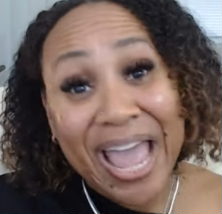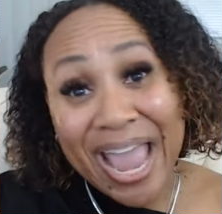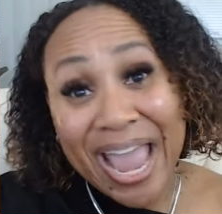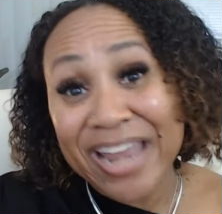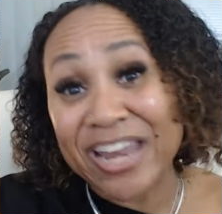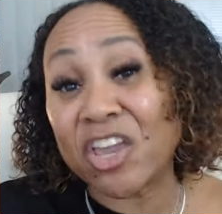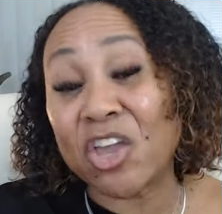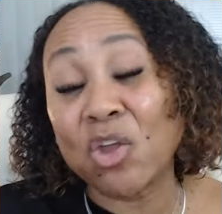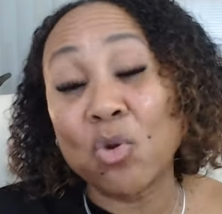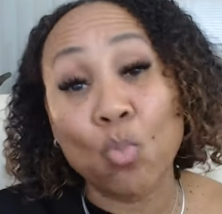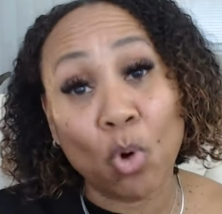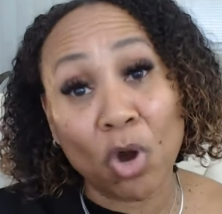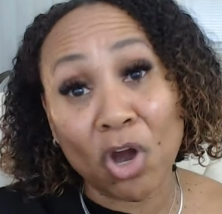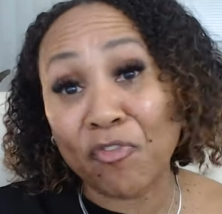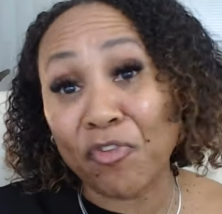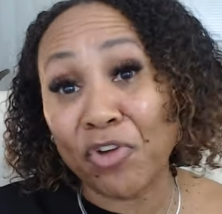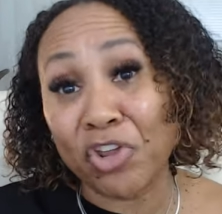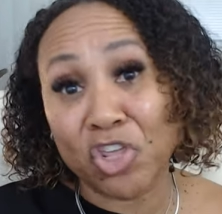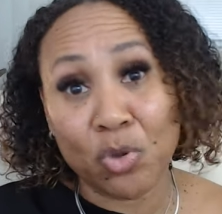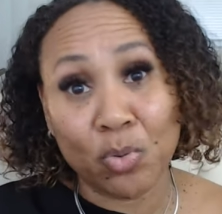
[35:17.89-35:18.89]
and it can
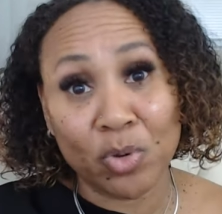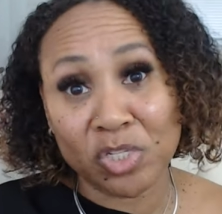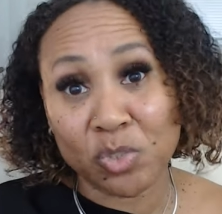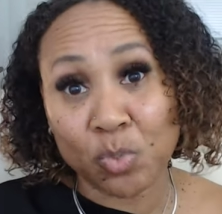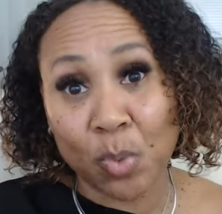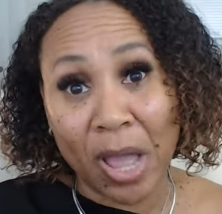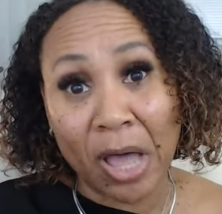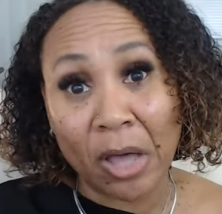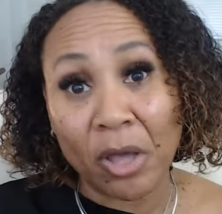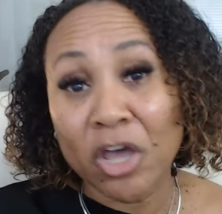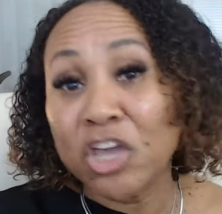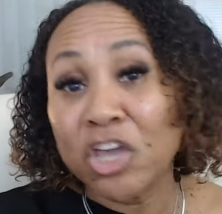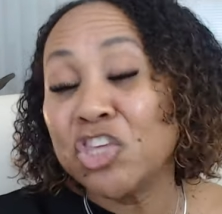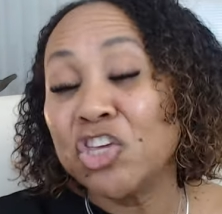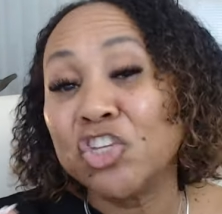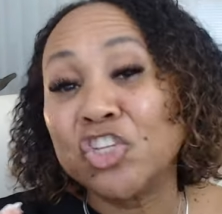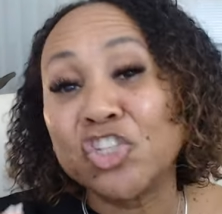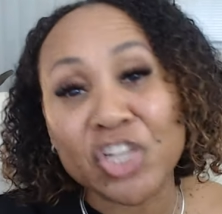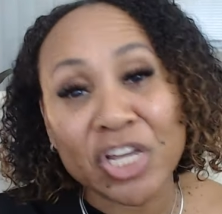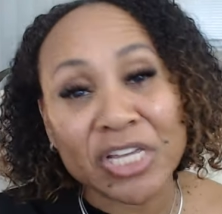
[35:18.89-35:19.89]
work for you as well.
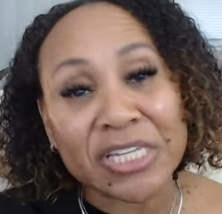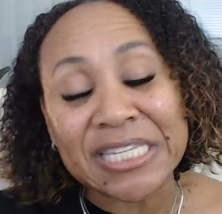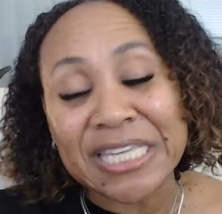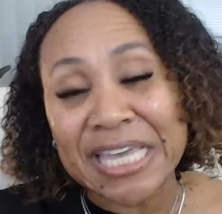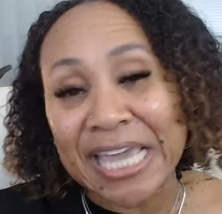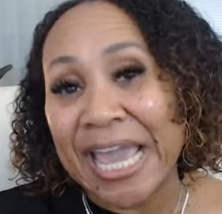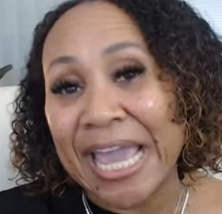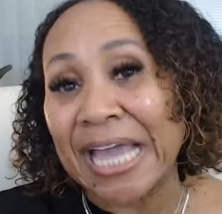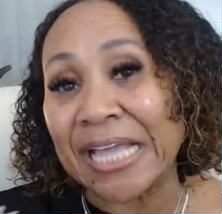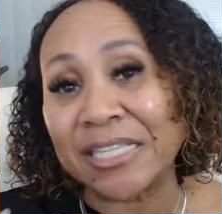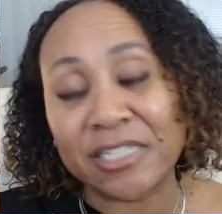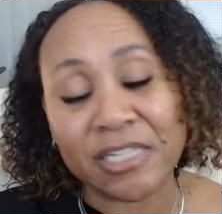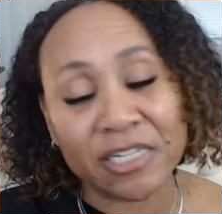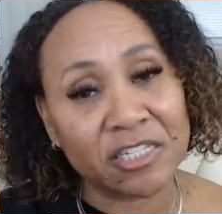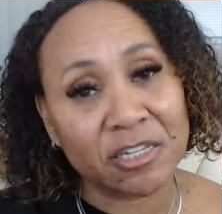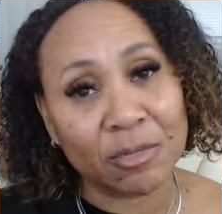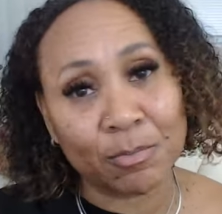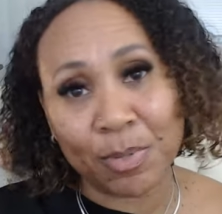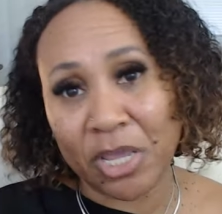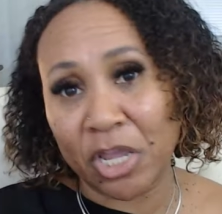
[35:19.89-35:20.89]
You just can't
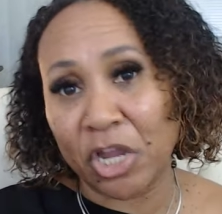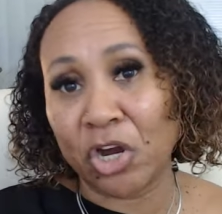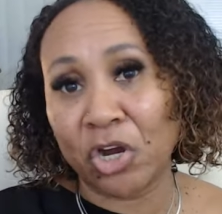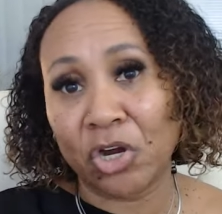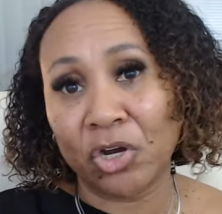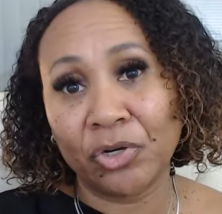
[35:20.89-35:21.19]
disappear.